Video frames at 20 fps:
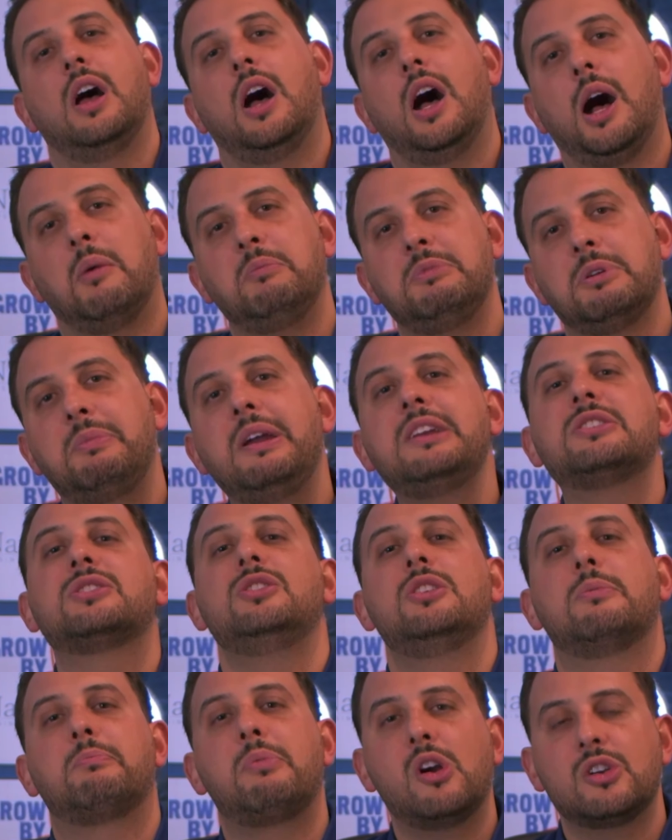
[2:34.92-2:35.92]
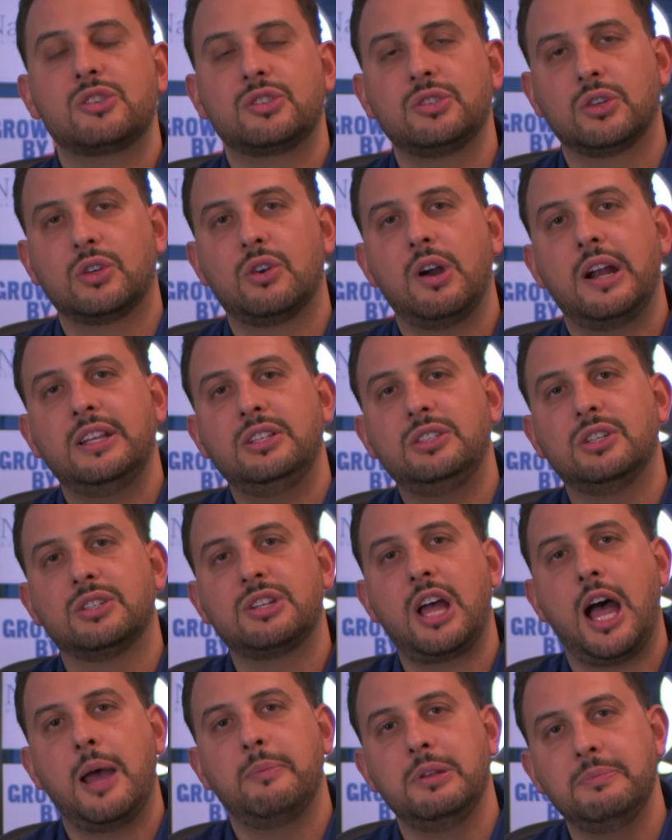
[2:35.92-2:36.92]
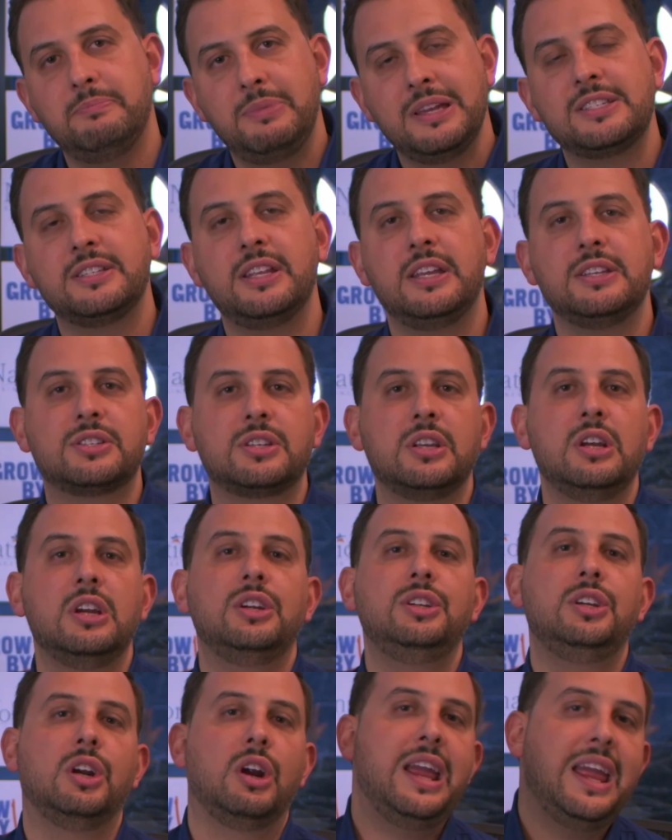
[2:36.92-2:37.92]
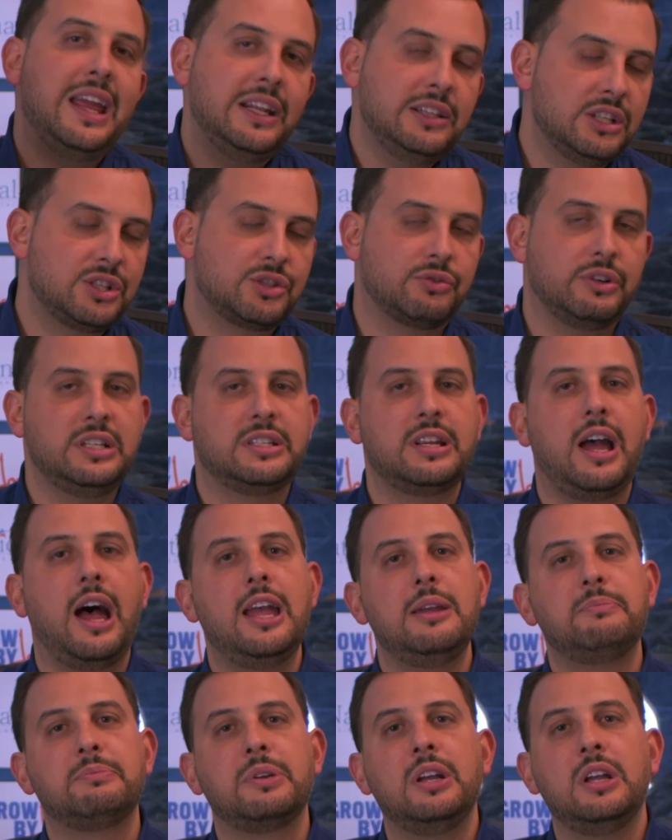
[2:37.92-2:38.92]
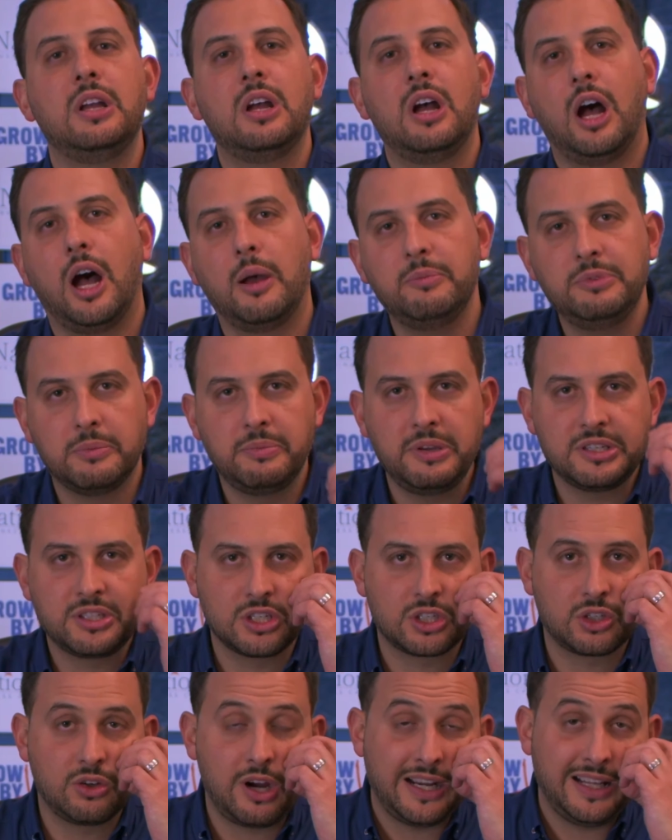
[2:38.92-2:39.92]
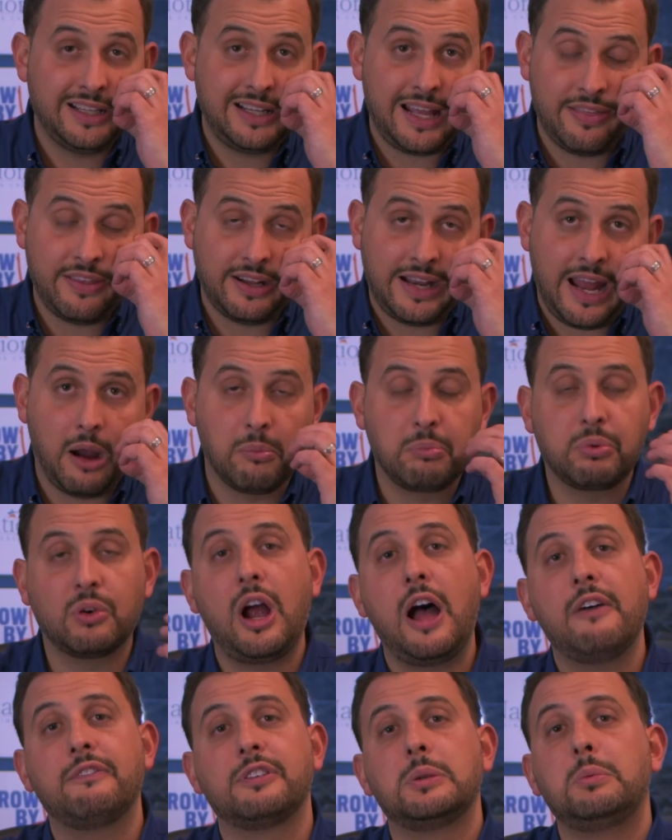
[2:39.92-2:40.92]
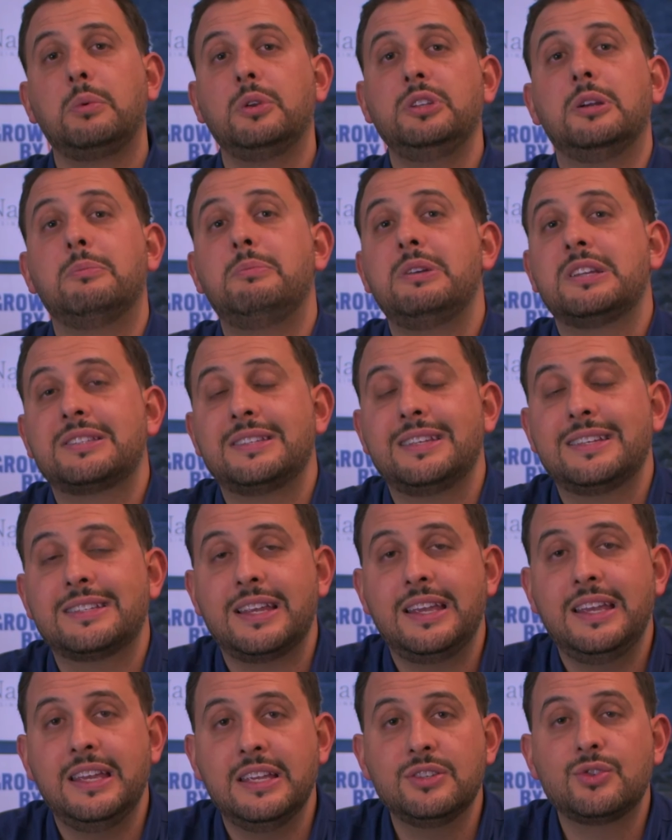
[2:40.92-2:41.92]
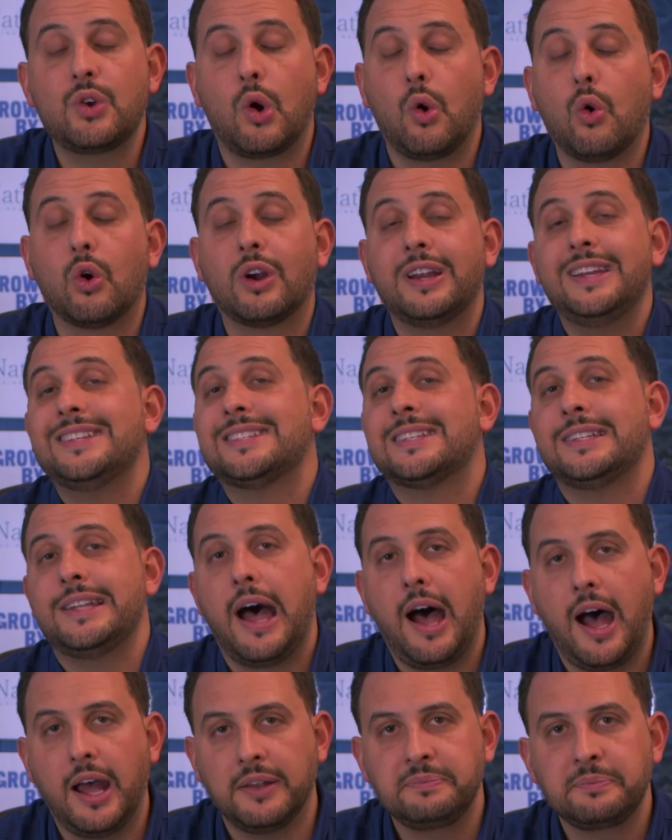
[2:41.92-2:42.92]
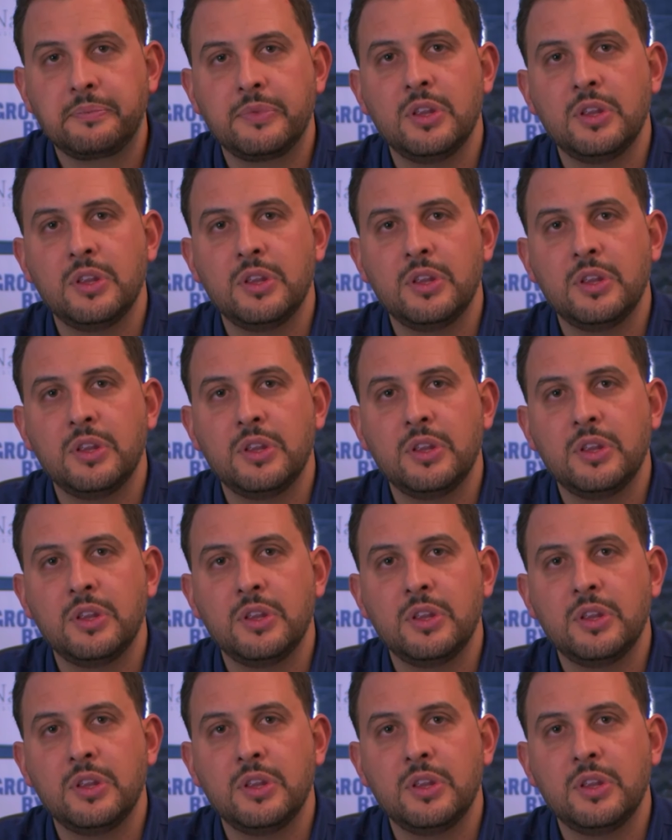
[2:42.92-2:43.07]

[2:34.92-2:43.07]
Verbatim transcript: Um, they're based on your personal credit, your time in business, your industry type, um, your business credit, and then how profitable your business is or is not.